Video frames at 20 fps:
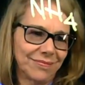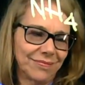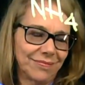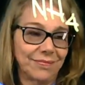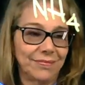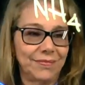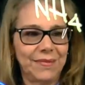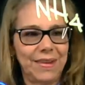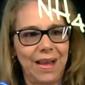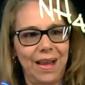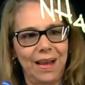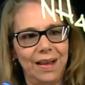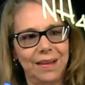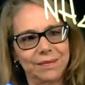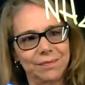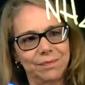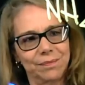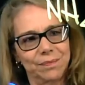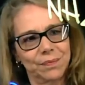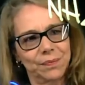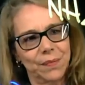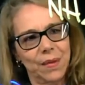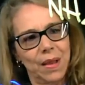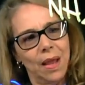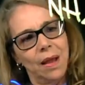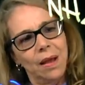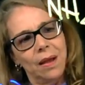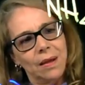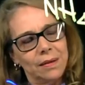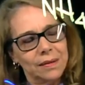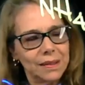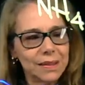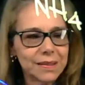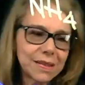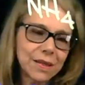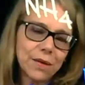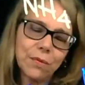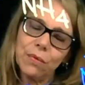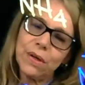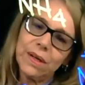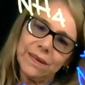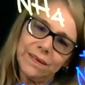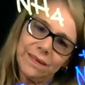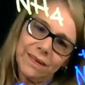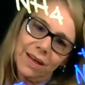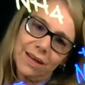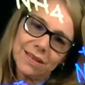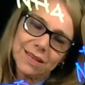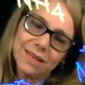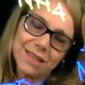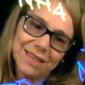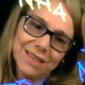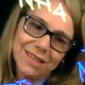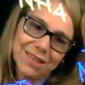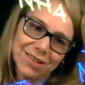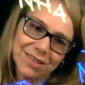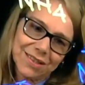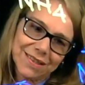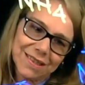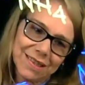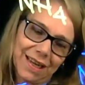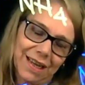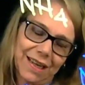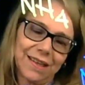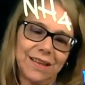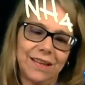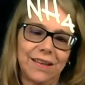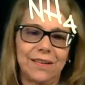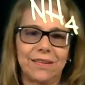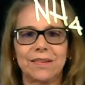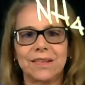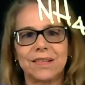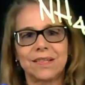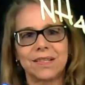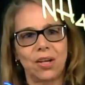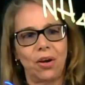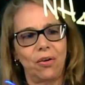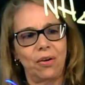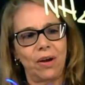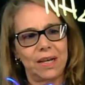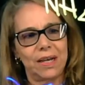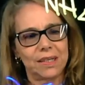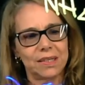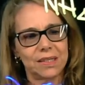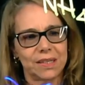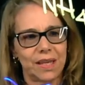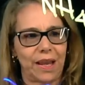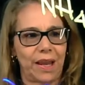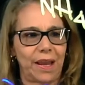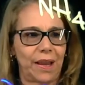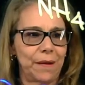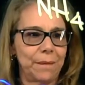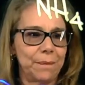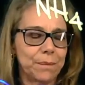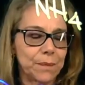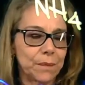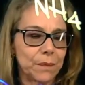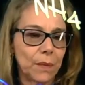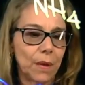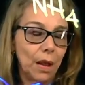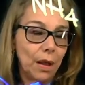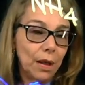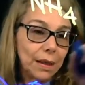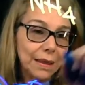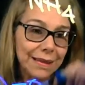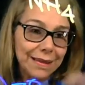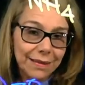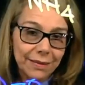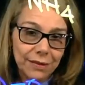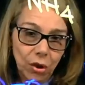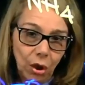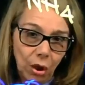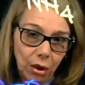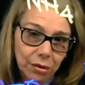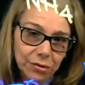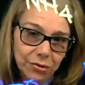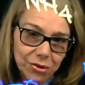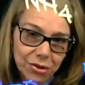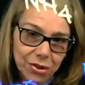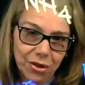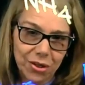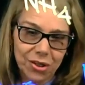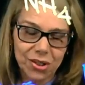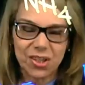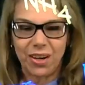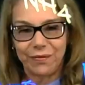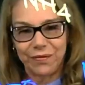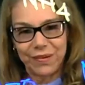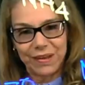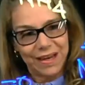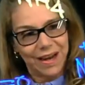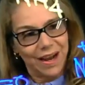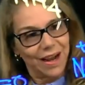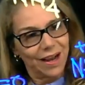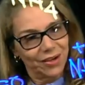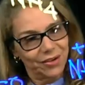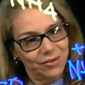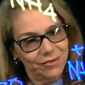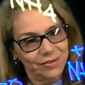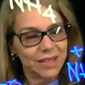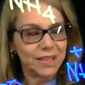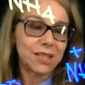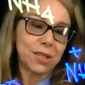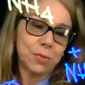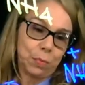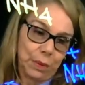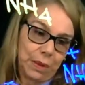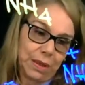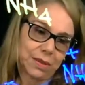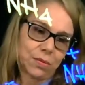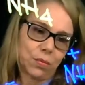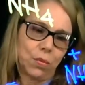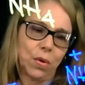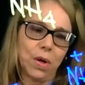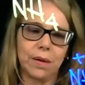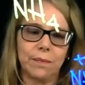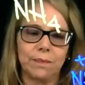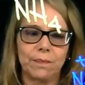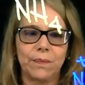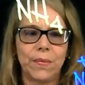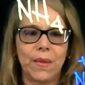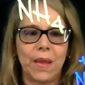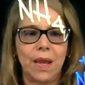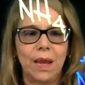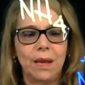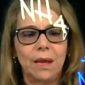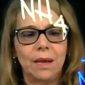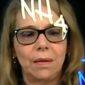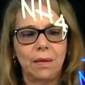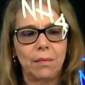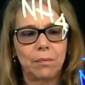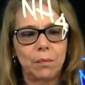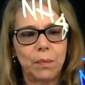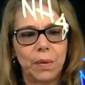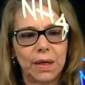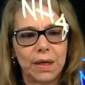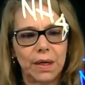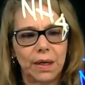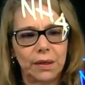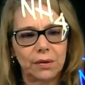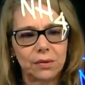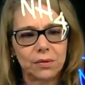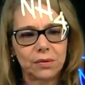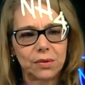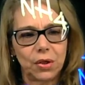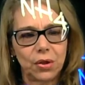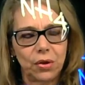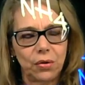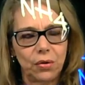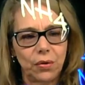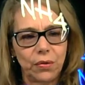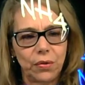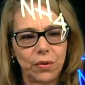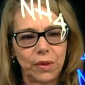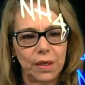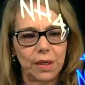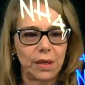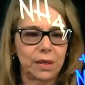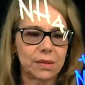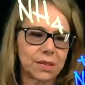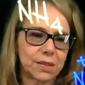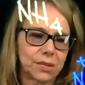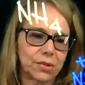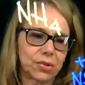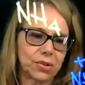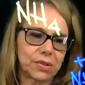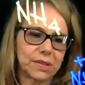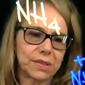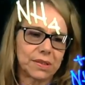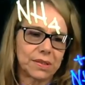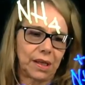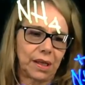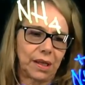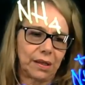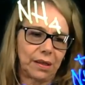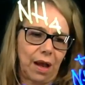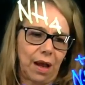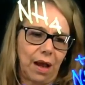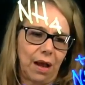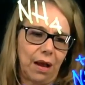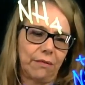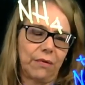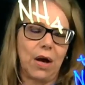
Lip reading: That. Let's see what is the oxidation state here. So I say total charge of the ion is +1. But I don't know the oxidation state of